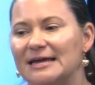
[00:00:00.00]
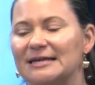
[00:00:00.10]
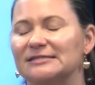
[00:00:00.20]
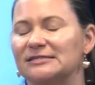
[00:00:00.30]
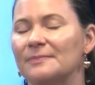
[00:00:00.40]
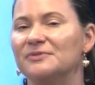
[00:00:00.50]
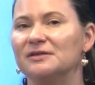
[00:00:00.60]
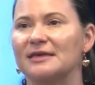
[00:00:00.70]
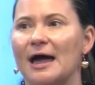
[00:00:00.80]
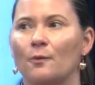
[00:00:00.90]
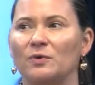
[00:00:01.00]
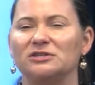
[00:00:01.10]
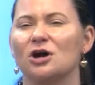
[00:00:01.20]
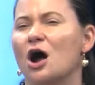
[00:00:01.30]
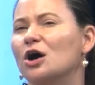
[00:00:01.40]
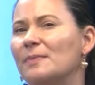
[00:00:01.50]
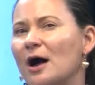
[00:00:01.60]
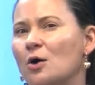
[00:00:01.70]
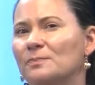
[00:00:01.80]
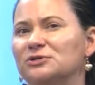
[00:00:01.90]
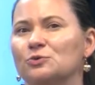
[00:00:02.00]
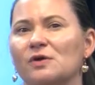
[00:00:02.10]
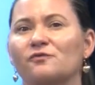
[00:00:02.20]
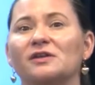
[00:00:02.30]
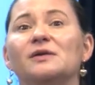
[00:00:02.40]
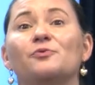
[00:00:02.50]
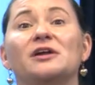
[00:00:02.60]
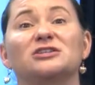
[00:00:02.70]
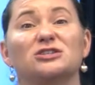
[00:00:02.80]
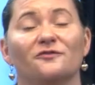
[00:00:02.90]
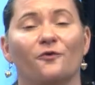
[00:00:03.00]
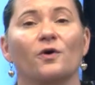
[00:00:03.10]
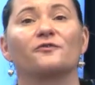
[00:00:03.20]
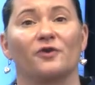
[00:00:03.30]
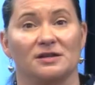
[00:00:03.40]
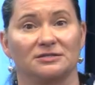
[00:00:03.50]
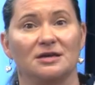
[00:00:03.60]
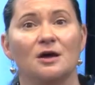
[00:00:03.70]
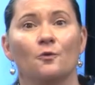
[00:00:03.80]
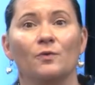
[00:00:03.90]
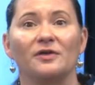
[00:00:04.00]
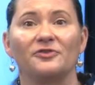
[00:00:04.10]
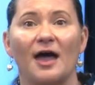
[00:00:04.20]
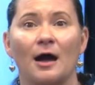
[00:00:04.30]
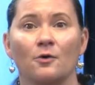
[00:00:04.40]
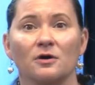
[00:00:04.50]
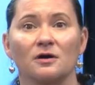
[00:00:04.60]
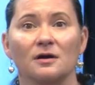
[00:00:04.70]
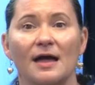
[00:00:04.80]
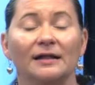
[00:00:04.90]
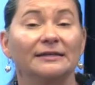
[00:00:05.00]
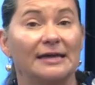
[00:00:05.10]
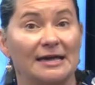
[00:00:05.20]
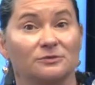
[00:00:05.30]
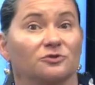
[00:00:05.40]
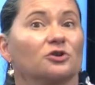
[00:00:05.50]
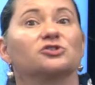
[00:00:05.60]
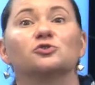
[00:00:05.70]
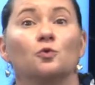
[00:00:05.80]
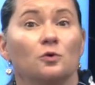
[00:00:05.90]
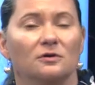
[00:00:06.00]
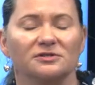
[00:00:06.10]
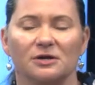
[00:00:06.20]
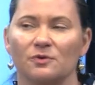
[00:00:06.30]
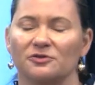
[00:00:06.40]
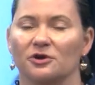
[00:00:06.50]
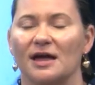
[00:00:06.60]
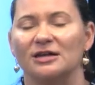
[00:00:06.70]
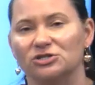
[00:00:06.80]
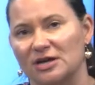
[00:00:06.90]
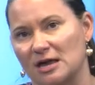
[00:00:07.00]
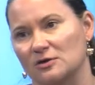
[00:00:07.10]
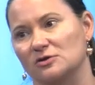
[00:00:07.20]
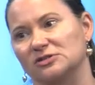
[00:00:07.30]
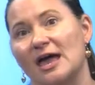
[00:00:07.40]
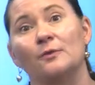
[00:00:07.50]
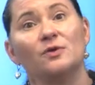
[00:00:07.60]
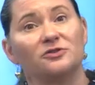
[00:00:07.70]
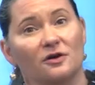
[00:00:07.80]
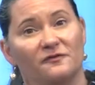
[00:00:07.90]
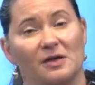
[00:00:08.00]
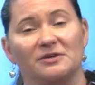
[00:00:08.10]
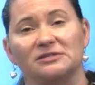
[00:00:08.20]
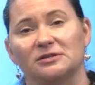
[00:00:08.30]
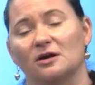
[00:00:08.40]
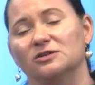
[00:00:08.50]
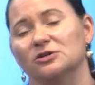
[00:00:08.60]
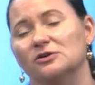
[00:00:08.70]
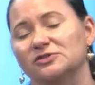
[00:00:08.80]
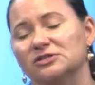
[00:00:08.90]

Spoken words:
It's something that we talk about, but do we really bring it to the forefront with our LEAs, with our schools, and with our educators, and with our families and young adults?